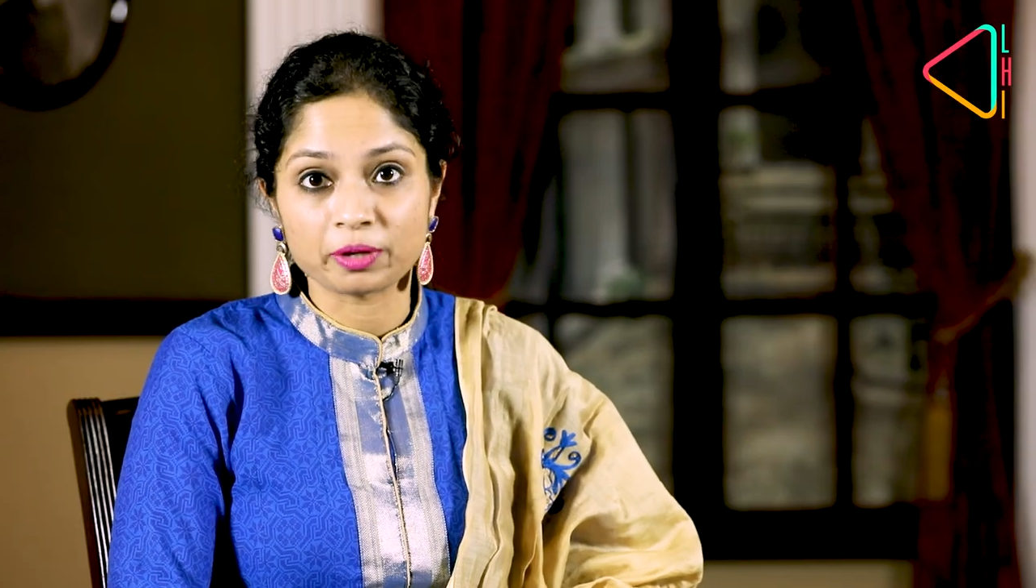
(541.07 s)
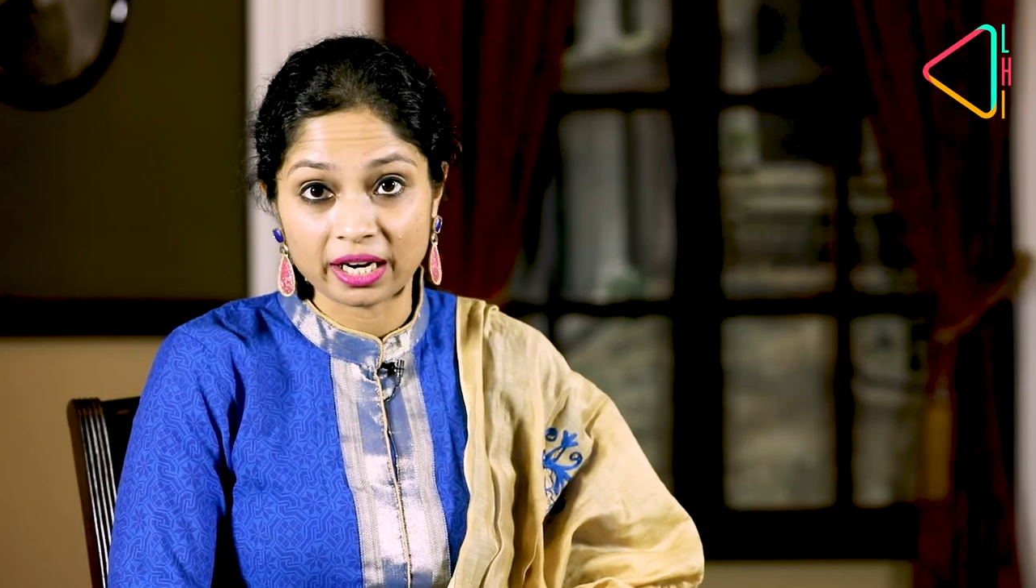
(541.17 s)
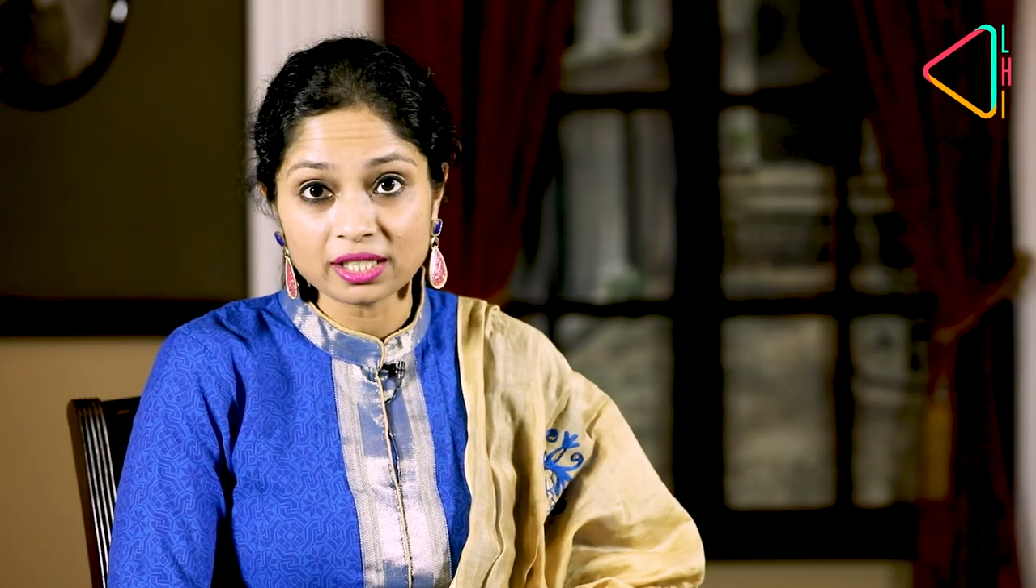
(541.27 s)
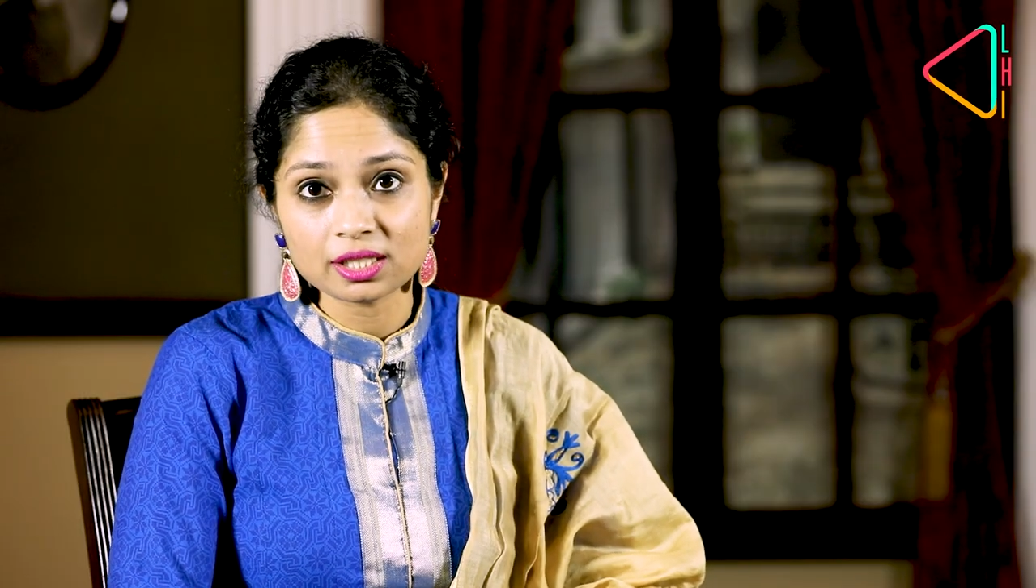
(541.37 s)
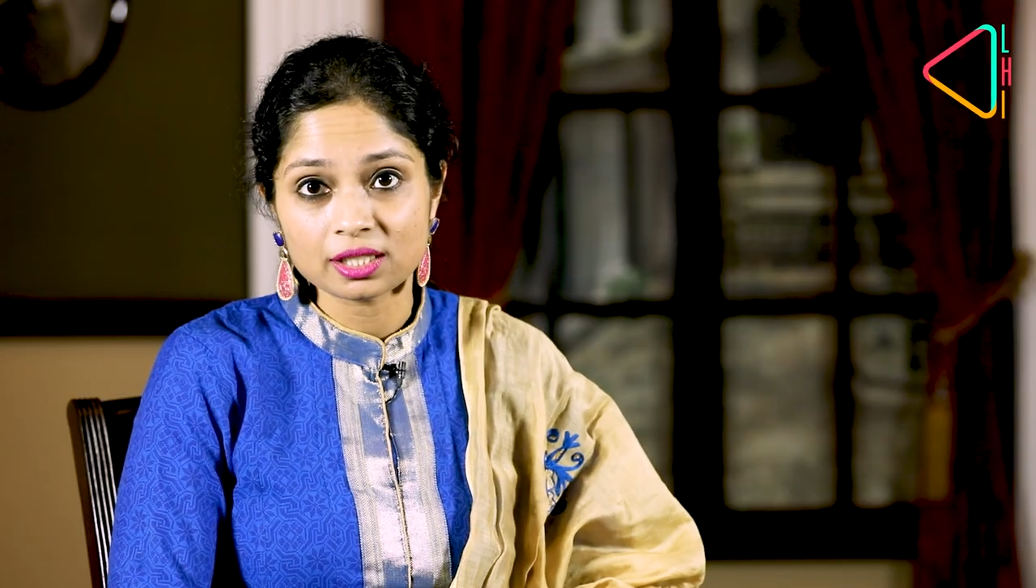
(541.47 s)

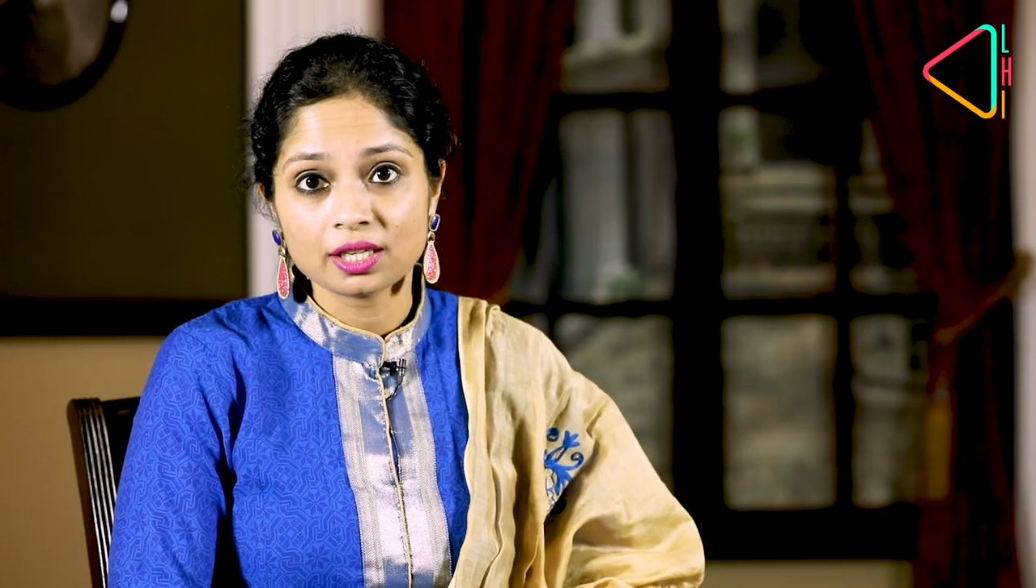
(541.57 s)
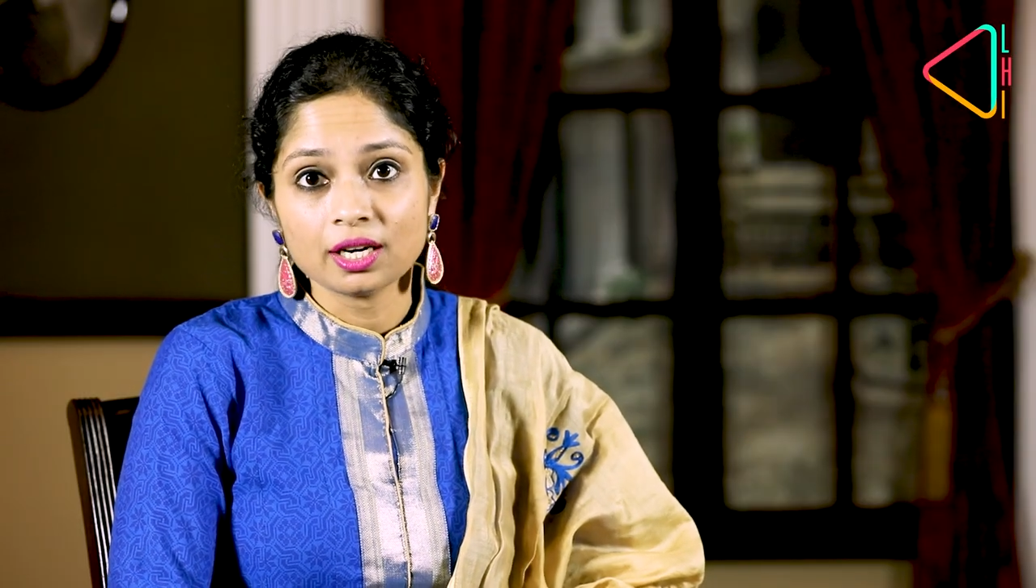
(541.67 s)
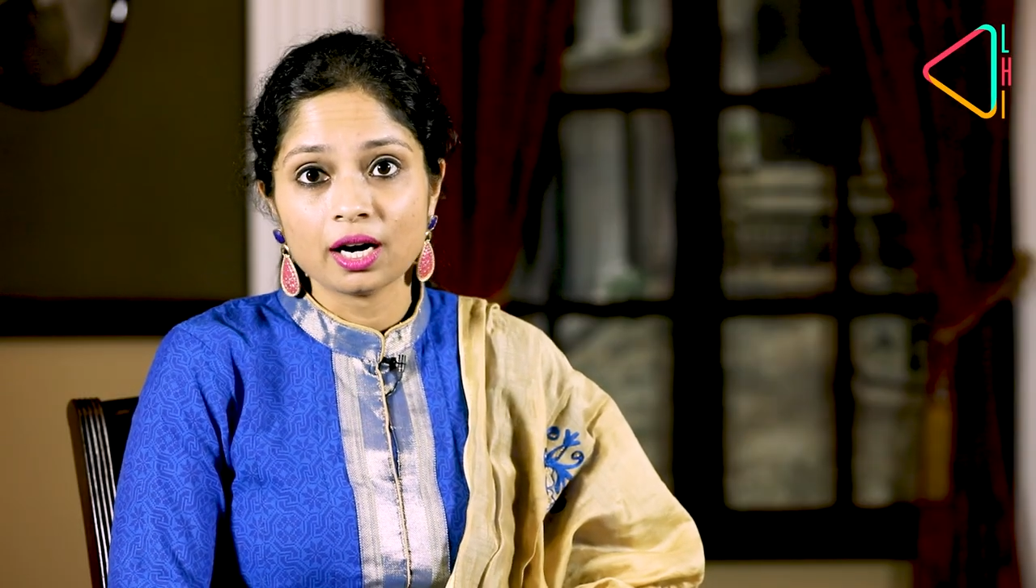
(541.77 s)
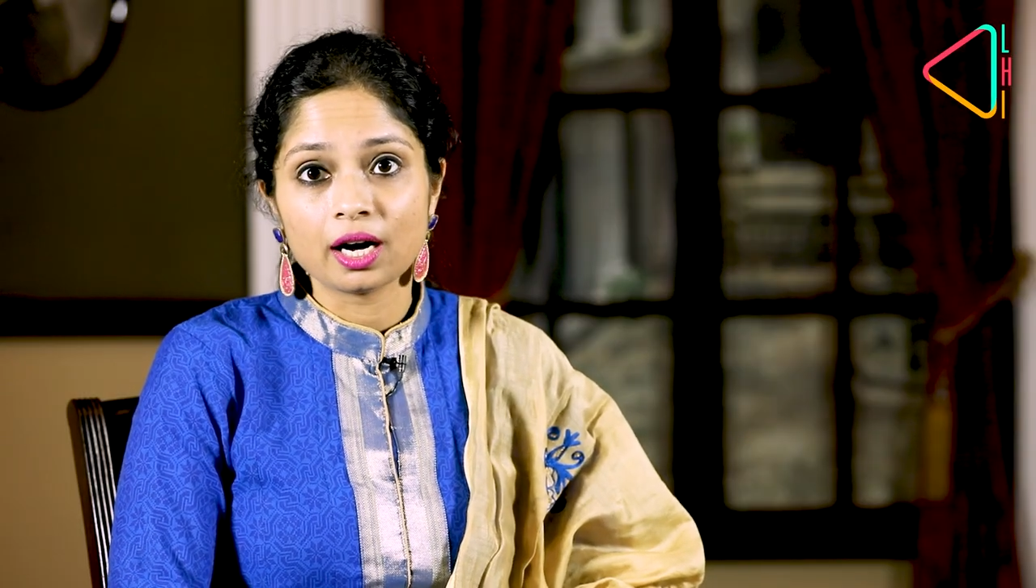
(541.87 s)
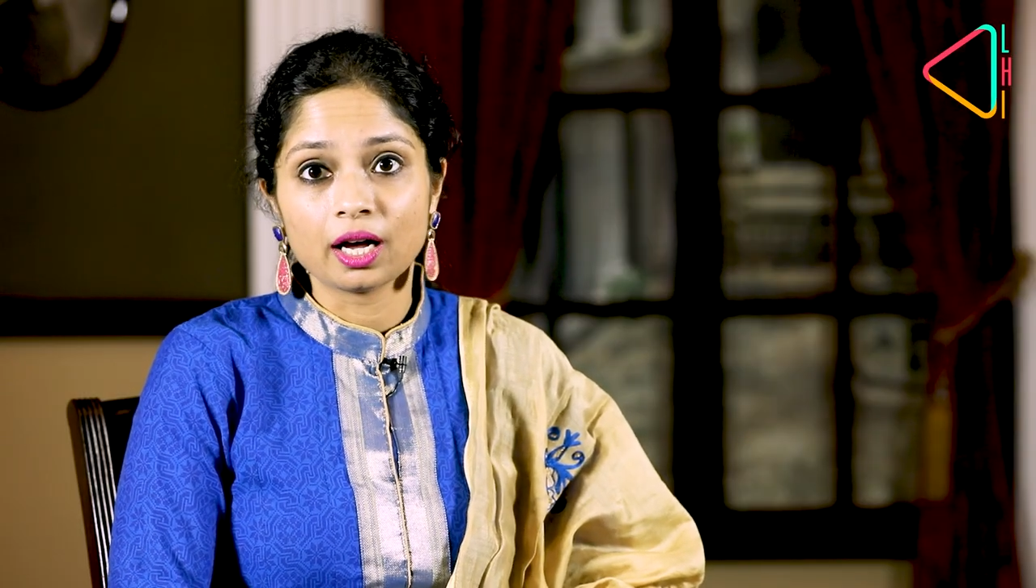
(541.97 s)
bright.
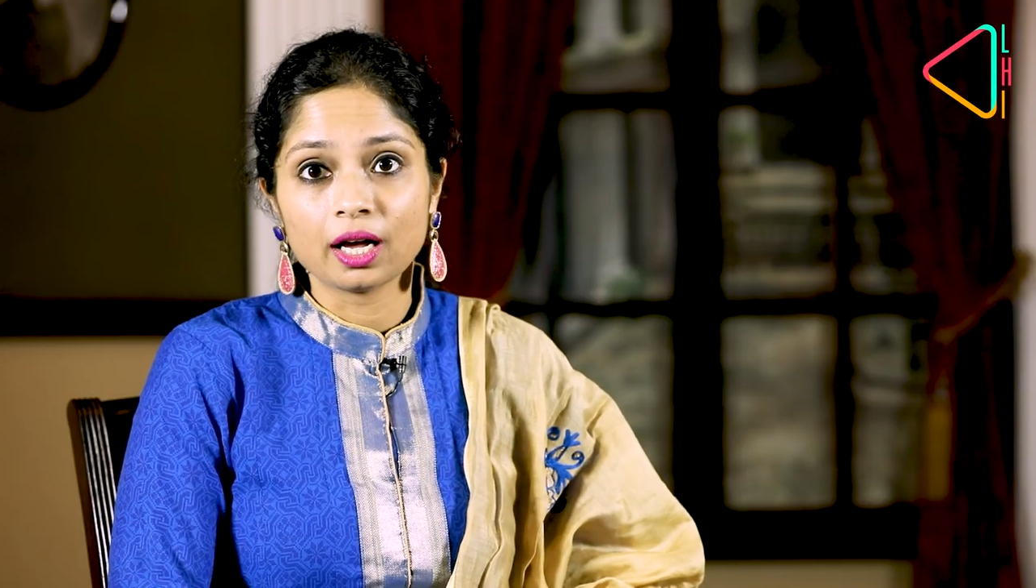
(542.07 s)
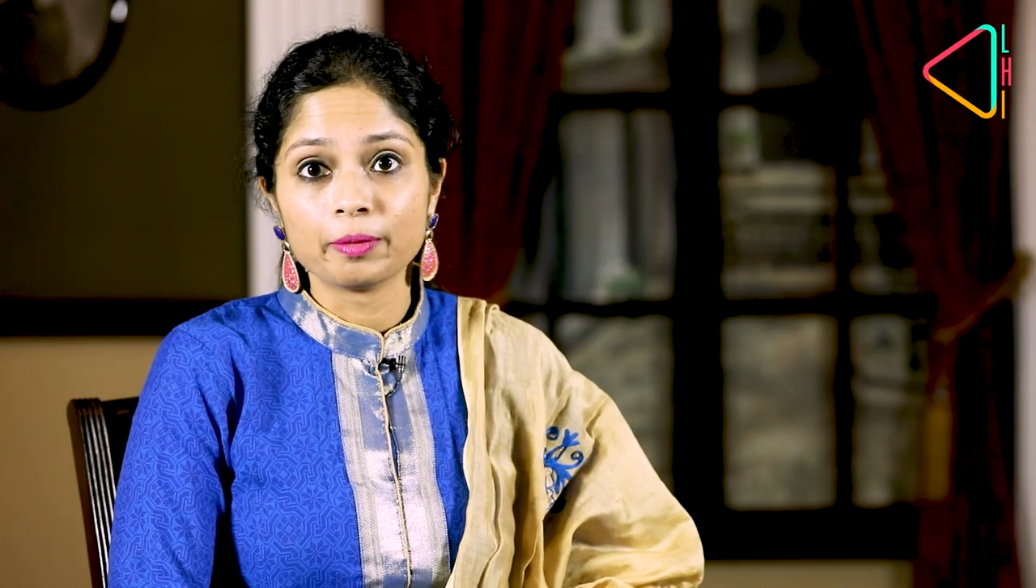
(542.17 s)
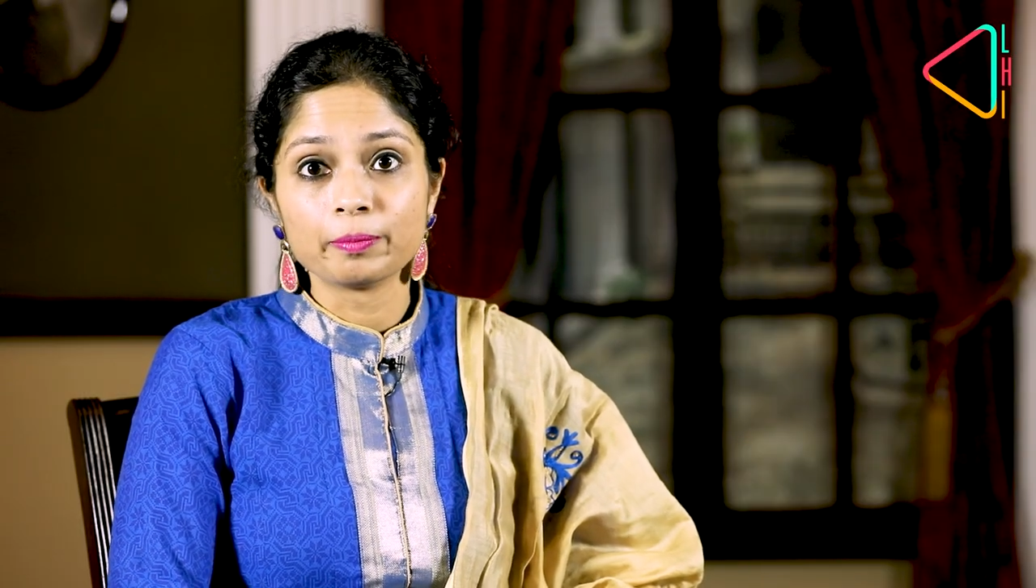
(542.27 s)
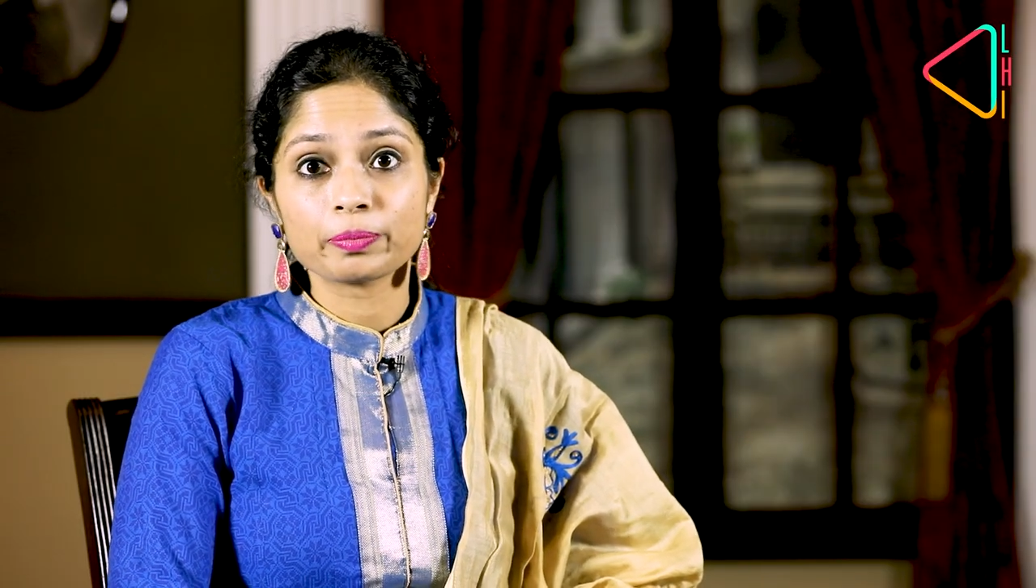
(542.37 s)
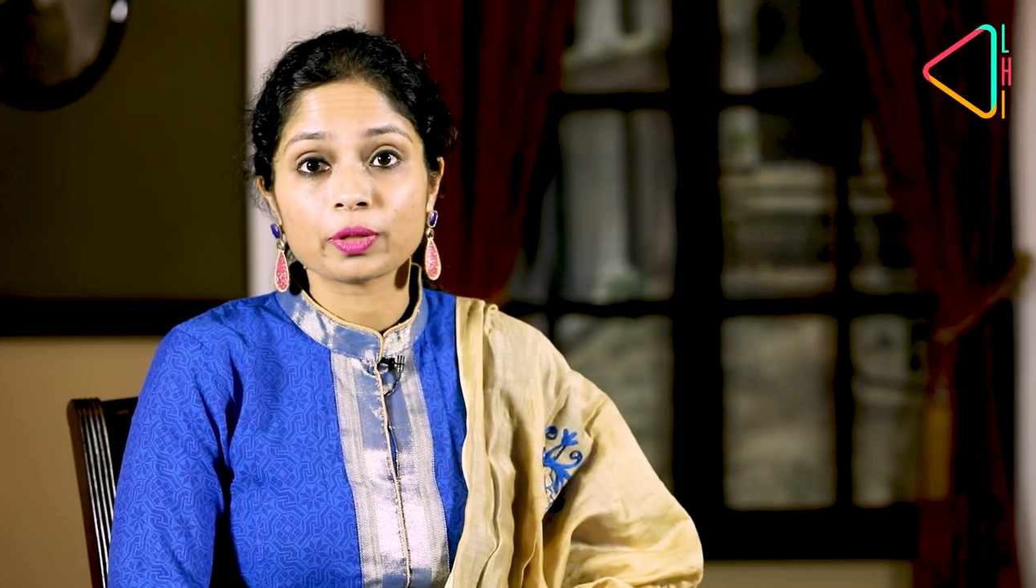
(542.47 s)

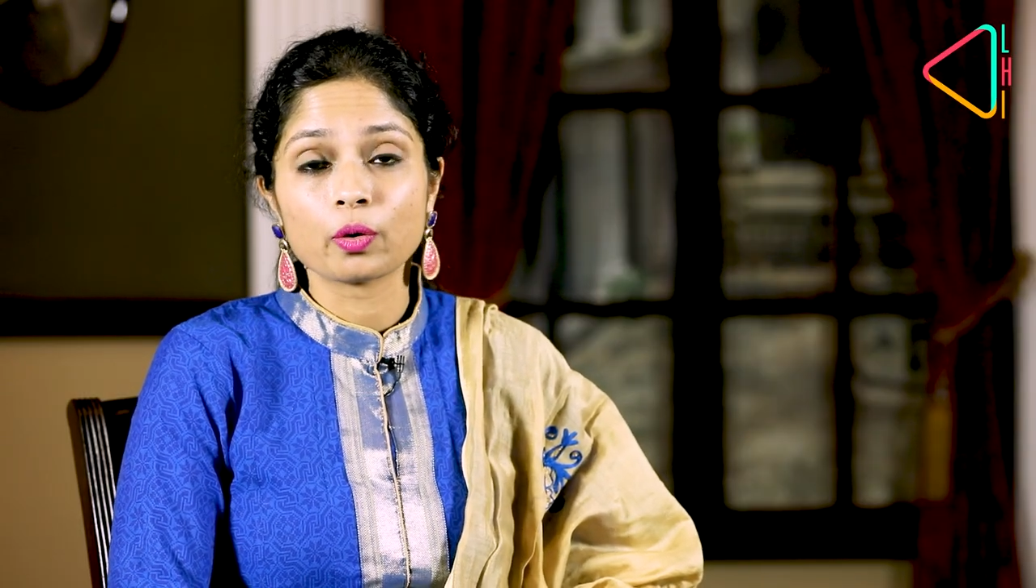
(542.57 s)
Um,